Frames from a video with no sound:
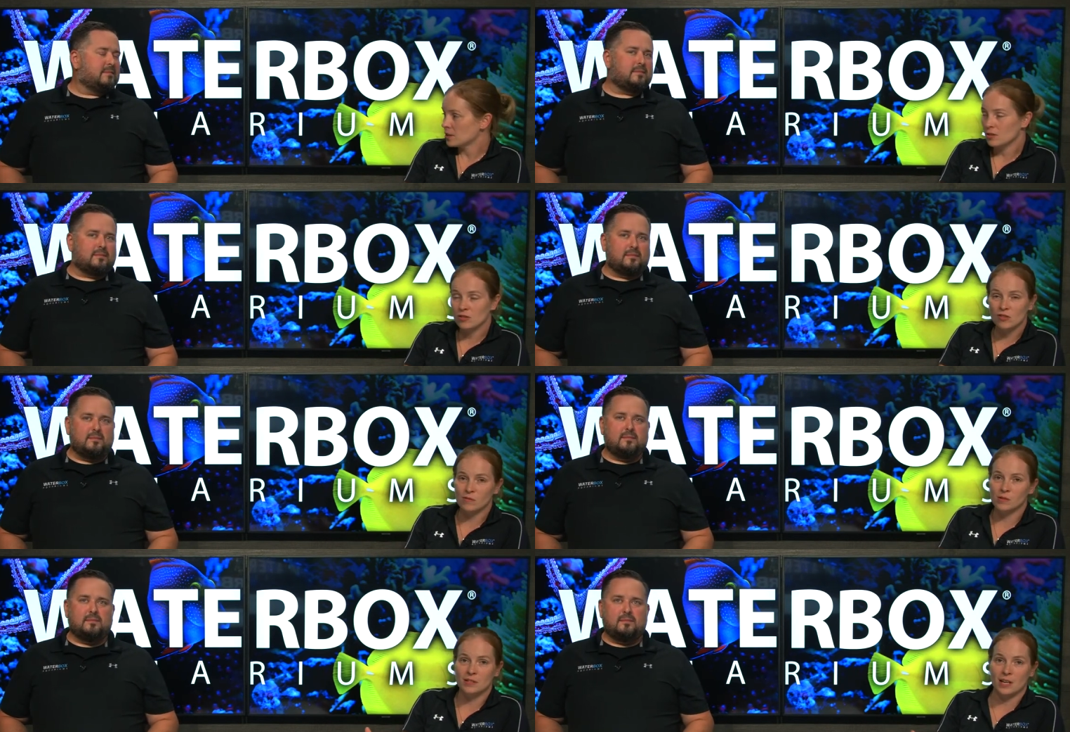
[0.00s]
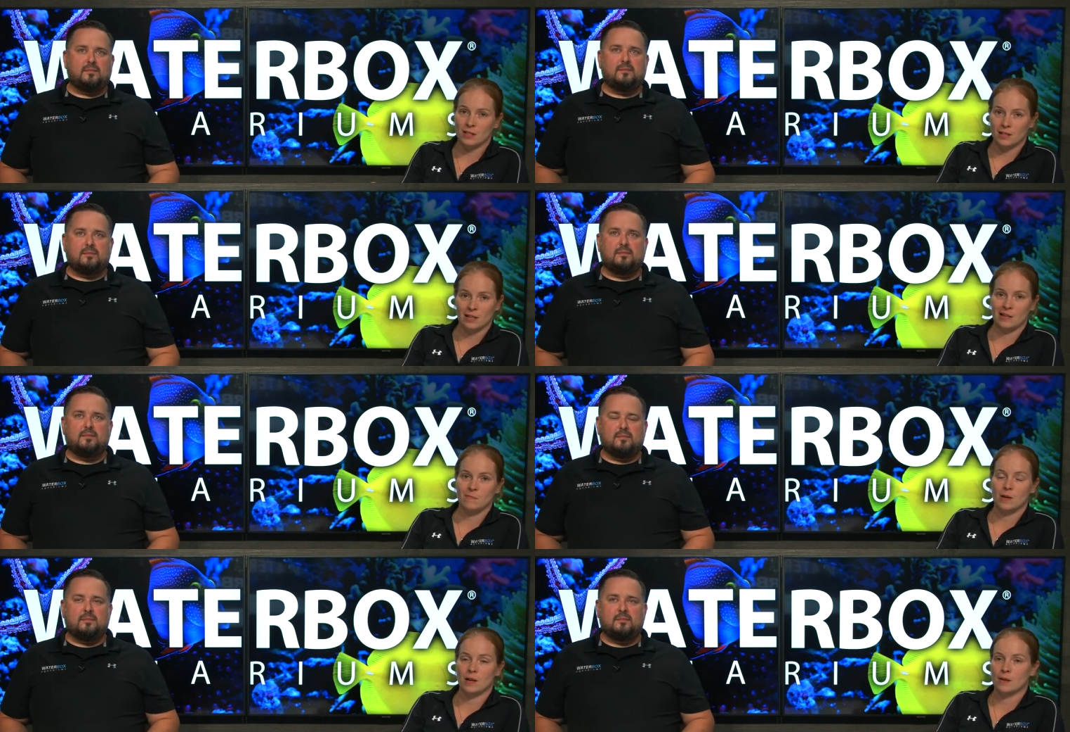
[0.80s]
Speaker 1: There's mm -hmm. no mm-hmm. real set
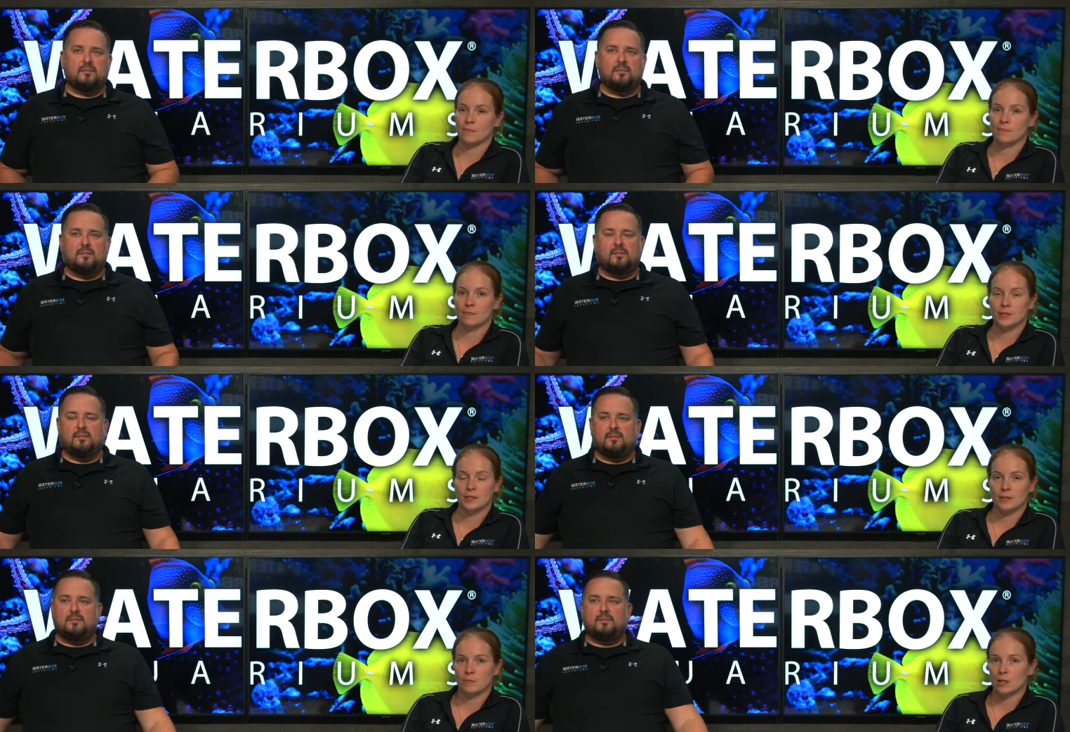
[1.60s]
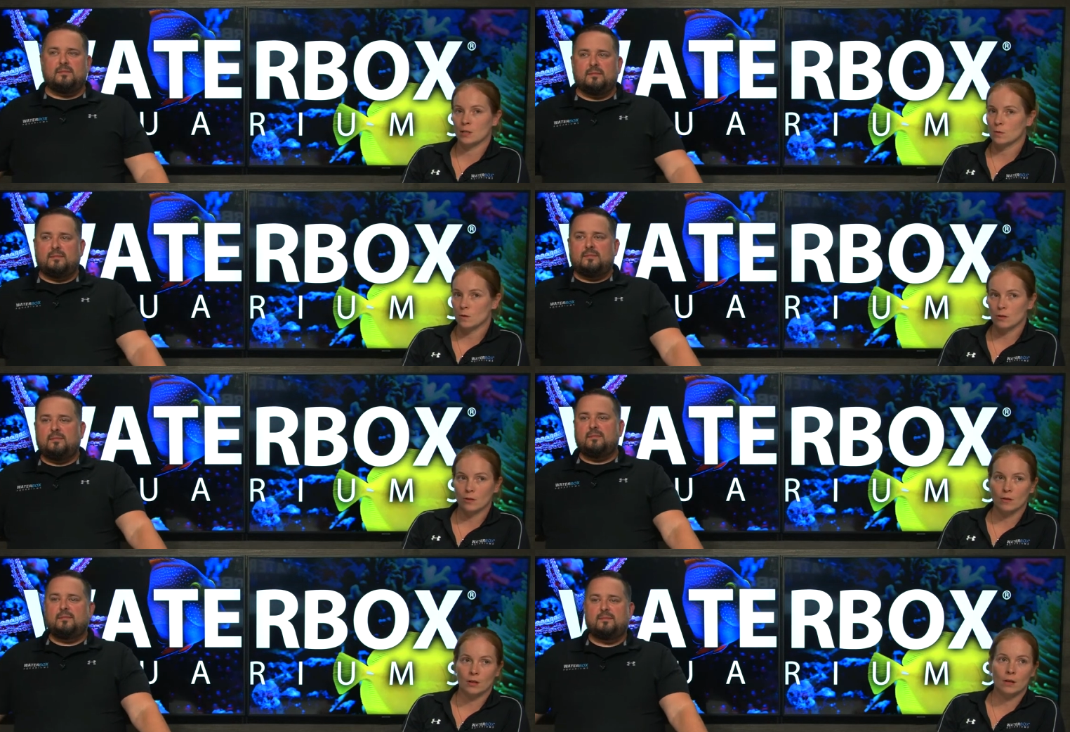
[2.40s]
time. Um, some tanks are
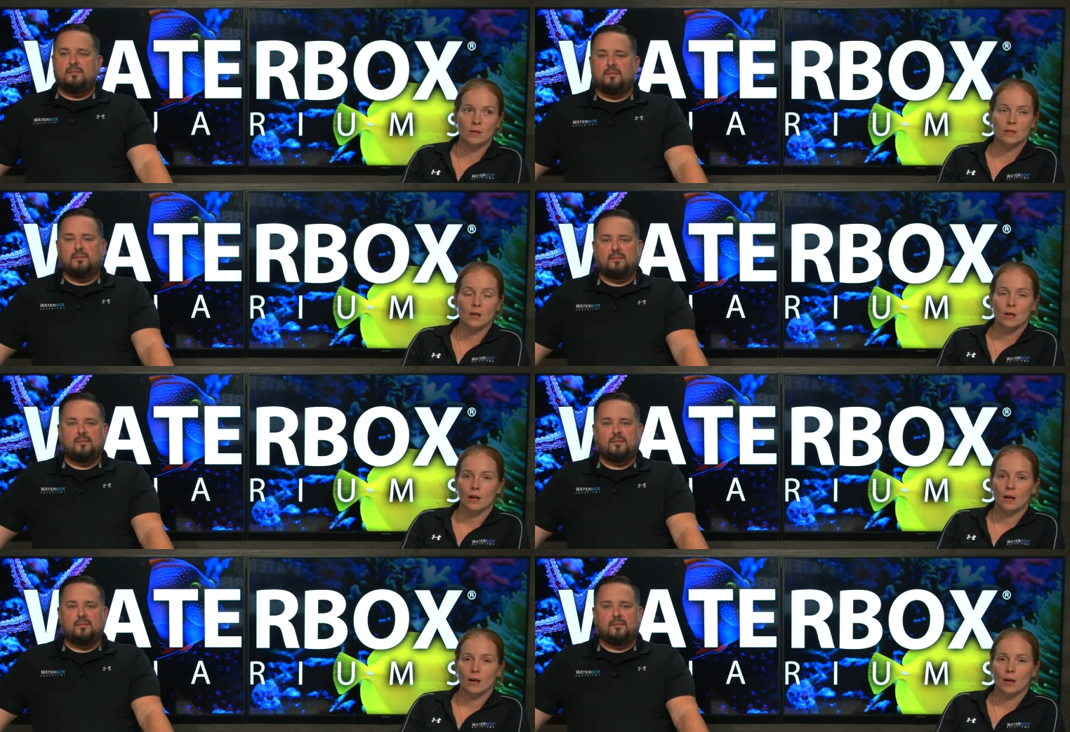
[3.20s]
dirtier than others.